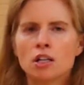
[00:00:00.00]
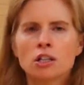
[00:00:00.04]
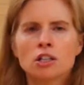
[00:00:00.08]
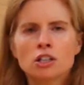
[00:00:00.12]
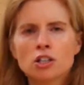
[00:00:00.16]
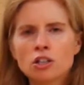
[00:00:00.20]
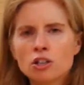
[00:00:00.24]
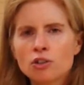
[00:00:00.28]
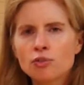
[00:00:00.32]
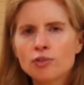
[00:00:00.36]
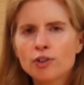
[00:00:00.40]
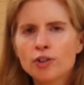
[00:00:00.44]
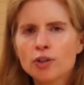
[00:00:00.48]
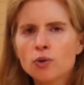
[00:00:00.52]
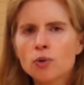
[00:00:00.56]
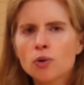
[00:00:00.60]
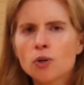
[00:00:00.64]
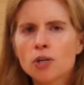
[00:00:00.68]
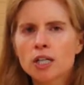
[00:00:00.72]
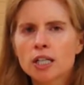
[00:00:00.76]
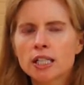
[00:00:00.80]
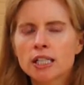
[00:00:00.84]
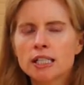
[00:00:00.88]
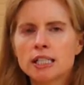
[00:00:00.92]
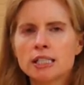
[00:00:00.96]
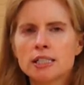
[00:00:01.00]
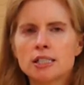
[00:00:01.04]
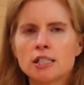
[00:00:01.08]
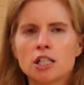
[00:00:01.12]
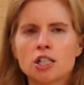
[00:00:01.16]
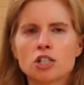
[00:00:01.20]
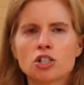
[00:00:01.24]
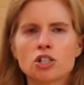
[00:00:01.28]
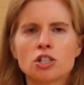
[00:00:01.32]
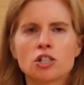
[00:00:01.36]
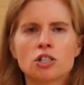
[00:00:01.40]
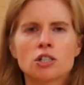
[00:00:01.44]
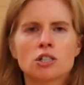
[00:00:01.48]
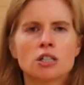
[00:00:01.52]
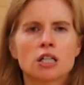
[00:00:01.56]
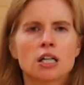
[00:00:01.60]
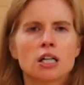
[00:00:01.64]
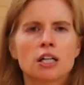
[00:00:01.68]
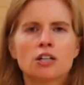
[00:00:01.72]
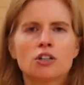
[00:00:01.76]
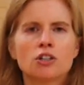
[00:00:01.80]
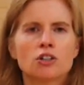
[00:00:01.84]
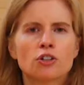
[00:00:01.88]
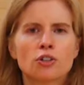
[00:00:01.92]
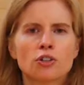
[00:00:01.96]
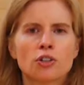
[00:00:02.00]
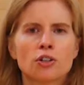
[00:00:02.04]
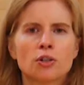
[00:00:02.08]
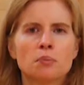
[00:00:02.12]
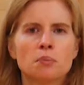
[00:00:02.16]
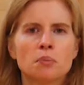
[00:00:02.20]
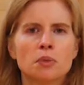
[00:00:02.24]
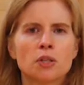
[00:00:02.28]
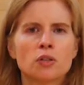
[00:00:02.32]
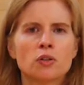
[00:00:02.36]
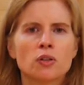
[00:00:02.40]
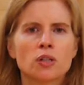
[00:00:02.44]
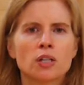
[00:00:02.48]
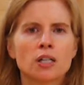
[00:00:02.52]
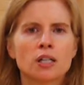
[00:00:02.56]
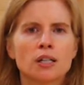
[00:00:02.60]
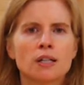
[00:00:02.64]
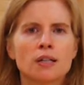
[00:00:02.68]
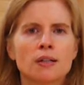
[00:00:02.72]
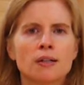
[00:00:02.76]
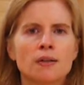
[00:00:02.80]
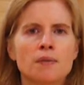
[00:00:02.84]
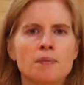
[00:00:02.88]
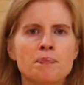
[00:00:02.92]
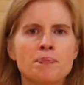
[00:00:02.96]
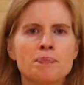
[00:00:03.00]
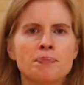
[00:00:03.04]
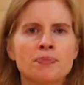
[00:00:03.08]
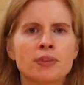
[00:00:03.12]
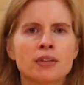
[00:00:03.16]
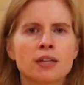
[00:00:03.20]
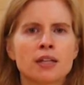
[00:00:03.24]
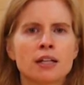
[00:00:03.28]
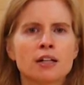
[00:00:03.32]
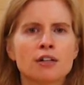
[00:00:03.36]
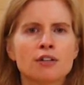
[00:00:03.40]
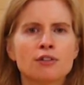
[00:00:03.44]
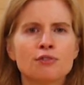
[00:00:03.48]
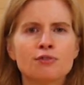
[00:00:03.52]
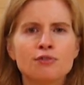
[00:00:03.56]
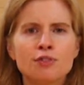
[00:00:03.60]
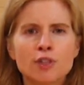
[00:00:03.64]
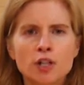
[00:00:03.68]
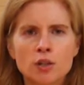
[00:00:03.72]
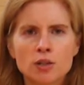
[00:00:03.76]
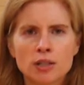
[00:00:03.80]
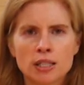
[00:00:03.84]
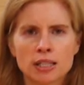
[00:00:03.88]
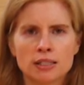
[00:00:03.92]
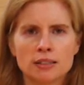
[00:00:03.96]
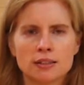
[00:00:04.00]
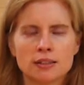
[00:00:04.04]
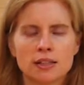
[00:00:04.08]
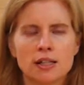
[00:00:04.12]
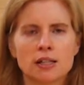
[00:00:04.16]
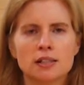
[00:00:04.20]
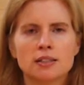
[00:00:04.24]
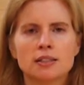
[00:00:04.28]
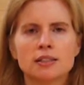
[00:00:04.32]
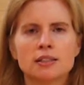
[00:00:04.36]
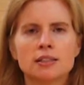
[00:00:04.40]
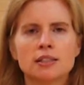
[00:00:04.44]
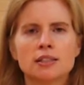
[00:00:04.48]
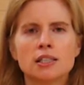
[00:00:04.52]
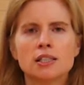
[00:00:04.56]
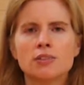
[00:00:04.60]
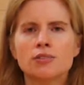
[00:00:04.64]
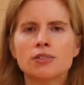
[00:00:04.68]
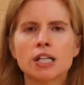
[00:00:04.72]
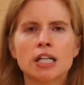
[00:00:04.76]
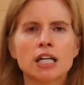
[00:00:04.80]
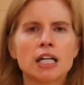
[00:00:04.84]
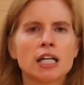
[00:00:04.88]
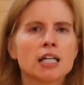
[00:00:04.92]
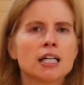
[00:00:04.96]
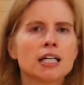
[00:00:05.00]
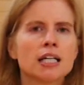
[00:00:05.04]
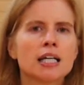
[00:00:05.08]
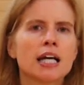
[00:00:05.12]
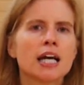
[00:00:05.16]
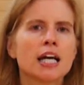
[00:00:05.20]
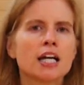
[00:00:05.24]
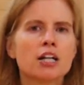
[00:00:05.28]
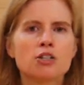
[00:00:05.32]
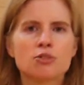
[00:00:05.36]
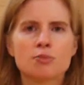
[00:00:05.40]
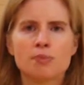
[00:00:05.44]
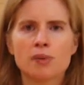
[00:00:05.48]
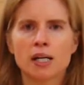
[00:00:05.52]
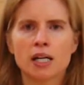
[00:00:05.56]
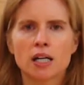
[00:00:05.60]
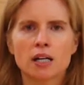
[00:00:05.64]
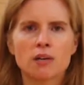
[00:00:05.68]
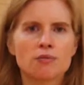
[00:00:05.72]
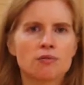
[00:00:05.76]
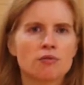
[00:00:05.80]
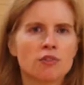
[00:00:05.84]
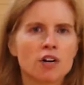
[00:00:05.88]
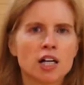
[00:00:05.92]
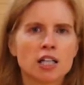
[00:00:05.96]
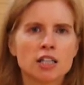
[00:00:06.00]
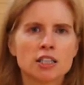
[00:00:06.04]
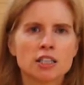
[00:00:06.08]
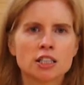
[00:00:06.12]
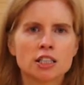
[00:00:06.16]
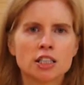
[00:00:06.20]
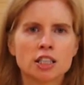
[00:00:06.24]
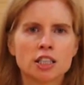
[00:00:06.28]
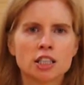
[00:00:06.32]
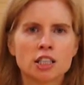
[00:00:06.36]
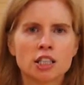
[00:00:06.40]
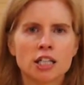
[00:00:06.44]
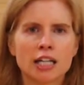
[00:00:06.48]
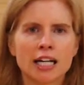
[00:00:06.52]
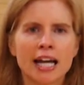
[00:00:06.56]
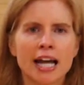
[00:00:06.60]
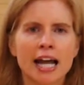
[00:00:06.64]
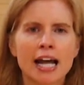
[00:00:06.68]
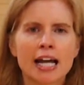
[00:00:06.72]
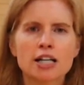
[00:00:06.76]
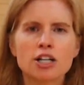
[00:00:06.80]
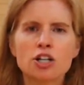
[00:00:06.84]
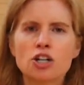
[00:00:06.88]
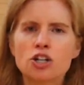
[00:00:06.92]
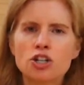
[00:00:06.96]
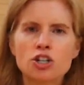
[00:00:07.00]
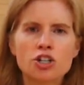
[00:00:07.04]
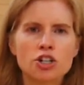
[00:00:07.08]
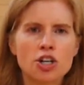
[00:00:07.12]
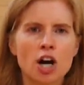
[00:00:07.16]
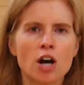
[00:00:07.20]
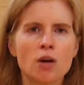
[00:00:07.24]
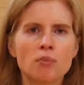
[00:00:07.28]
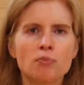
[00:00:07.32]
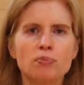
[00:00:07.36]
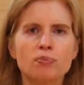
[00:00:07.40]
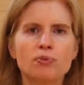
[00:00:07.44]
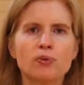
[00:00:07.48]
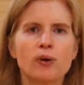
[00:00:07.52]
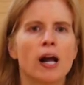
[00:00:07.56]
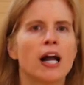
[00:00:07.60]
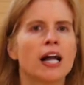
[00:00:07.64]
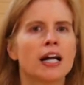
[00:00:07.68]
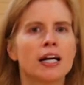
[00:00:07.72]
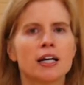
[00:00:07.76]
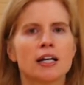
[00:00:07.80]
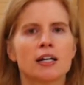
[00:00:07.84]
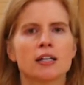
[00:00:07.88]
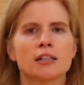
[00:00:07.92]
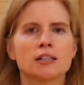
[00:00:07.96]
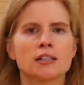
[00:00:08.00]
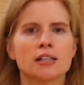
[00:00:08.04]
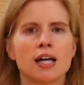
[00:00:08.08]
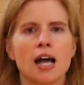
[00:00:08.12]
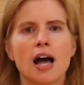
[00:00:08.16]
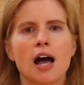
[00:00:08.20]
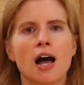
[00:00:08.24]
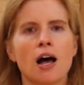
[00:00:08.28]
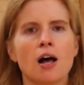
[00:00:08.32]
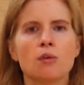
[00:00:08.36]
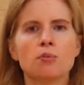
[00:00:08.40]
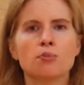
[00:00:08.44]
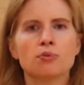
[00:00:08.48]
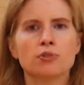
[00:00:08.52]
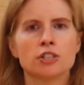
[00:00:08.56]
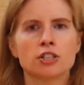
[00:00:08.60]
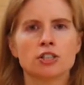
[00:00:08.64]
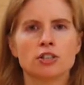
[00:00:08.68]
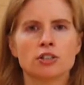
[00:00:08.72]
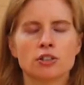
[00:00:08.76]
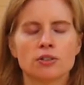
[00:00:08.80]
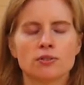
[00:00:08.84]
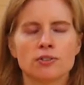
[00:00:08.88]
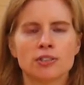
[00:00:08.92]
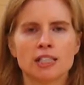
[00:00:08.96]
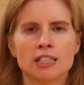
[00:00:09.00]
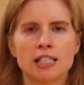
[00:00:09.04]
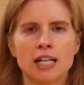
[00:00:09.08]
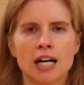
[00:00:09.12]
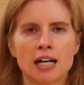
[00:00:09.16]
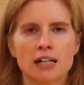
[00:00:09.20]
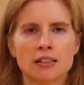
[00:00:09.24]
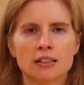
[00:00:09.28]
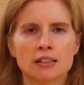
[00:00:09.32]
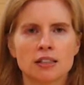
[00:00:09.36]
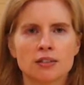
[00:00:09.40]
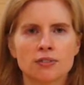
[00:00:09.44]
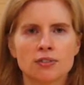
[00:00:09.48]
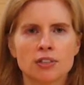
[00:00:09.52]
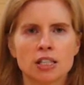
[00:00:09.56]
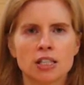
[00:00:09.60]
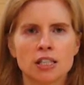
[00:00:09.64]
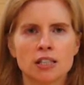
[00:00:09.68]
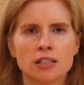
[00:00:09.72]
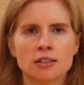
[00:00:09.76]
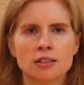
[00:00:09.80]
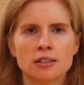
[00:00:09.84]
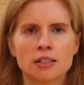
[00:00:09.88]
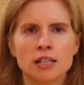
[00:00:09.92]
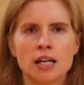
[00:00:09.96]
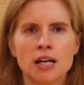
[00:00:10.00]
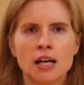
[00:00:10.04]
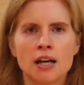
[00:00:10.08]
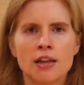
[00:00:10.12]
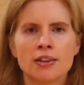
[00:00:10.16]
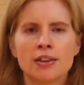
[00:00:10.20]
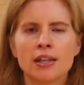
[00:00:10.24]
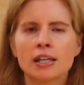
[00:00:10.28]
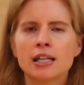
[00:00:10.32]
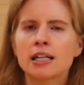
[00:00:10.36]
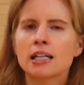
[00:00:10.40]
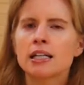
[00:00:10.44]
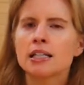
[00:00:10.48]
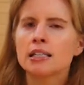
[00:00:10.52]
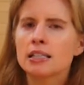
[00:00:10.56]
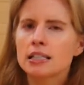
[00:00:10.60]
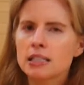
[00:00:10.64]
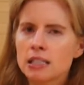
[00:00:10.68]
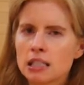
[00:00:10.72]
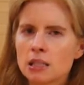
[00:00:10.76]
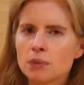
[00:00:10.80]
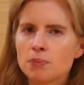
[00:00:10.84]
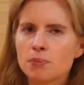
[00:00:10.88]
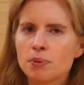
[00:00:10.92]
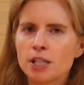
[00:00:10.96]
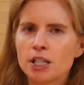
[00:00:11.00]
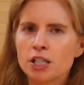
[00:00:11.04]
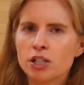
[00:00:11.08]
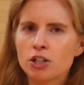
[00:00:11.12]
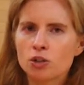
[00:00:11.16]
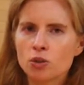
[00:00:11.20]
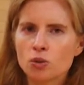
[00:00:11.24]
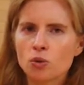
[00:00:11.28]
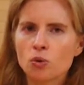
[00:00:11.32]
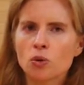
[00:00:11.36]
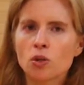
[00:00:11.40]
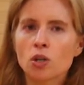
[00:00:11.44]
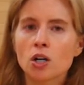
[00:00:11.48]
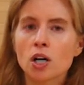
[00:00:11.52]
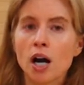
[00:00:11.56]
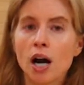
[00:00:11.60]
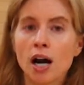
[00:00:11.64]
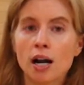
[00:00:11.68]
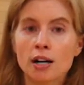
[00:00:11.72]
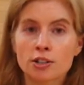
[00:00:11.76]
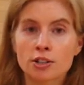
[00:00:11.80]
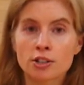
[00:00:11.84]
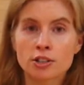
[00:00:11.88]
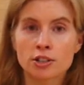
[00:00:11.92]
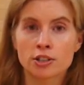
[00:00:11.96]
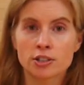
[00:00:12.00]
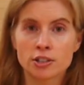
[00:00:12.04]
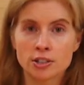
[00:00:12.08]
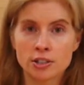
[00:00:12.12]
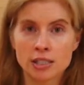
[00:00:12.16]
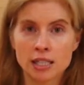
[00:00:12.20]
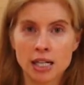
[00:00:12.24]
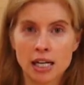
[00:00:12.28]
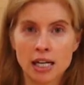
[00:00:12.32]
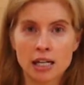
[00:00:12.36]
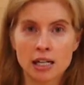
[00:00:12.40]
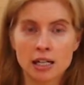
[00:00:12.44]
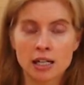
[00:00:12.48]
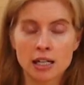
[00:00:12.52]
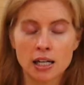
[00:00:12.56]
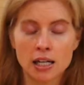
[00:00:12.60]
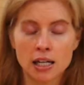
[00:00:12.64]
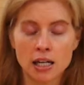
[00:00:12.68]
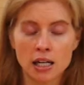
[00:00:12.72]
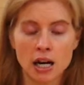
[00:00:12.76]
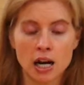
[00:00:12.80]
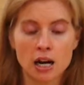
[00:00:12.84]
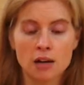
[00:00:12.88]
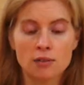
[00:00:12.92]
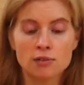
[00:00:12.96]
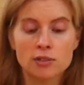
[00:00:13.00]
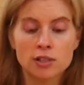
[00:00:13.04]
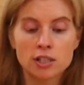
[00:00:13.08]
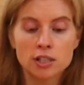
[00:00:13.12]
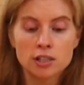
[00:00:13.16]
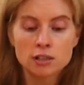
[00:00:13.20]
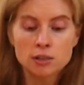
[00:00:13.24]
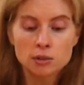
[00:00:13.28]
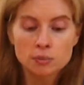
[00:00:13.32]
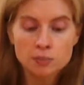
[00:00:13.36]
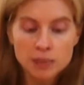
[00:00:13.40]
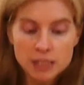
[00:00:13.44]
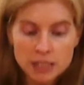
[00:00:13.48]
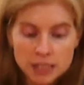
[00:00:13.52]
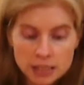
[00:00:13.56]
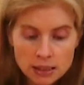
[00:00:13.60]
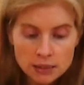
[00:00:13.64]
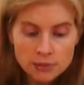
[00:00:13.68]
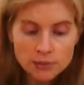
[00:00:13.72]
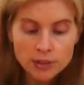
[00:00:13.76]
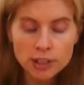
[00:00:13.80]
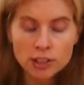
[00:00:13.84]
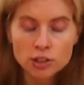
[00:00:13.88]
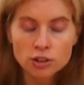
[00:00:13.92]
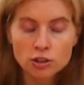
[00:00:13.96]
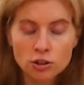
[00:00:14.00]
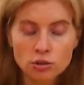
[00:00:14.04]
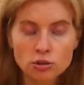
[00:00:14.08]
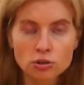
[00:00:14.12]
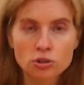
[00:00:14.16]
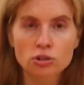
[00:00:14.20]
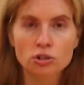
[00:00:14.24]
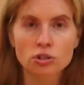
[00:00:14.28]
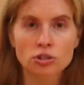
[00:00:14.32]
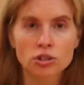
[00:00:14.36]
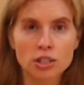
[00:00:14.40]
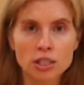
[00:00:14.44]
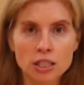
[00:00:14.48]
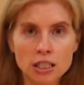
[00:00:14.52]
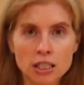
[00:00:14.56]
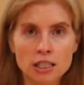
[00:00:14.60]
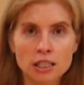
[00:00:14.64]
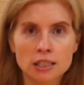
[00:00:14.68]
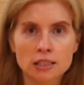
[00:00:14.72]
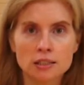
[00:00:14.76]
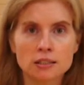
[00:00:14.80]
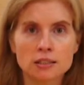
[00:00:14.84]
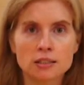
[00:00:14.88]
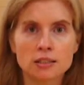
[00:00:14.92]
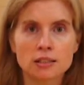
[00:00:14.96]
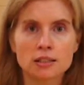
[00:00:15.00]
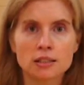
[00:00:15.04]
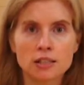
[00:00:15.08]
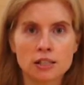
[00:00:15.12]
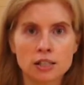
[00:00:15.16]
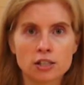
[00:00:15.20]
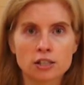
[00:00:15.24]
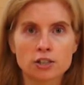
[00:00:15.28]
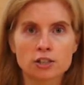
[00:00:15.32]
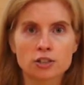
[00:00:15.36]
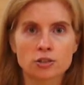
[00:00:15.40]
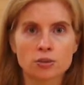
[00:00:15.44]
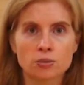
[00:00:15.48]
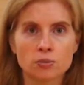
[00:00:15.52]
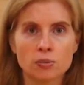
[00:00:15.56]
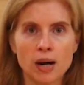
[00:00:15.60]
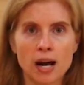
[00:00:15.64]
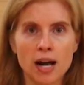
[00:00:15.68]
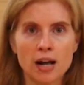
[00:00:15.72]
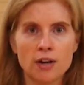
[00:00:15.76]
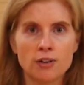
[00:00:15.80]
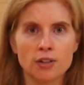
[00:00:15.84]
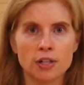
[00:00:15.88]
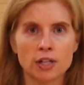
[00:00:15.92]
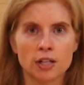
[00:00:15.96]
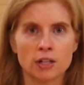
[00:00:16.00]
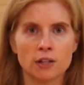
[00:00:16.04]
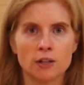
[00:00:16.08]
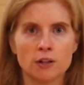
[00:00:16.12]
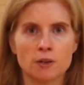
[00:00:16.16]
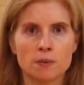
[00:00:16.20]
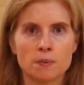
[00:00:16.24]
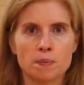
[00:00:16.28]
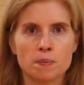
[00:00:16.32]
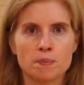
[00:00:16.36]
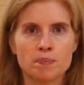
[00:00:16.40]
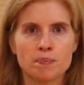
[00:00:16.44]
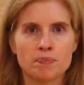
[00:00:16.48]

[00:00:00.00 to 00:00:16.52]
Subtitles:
Look for organizations in your community that are focused on civic engagement and volunteering, and jump right in to help with service activities that can deepen your understanding of the specific social needs that are surrounding you.